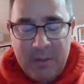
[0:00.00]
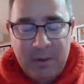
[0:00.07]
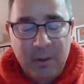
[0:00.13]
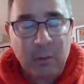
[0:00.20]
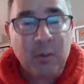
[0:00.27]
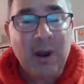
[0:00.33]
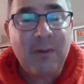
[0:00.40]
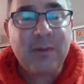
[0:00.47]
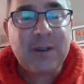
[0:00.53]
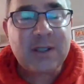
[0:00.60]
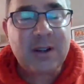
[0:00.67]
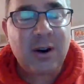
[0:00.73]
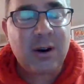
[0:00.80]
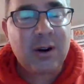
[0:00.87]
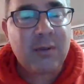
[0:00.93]
be the roughest
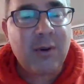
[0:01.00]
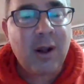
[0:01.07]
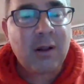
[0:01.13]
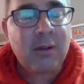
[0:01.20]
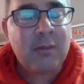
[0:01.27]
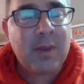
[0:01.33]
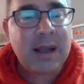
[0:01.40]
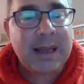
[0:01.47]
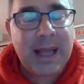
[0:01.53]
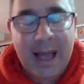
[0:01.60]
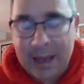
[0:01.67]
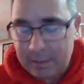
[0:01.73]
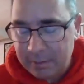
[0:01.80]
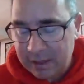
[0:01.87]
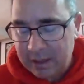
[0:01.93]
card of all of them I
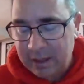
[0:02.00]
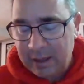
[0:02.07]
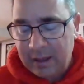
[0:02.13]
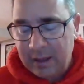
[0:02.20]
got, but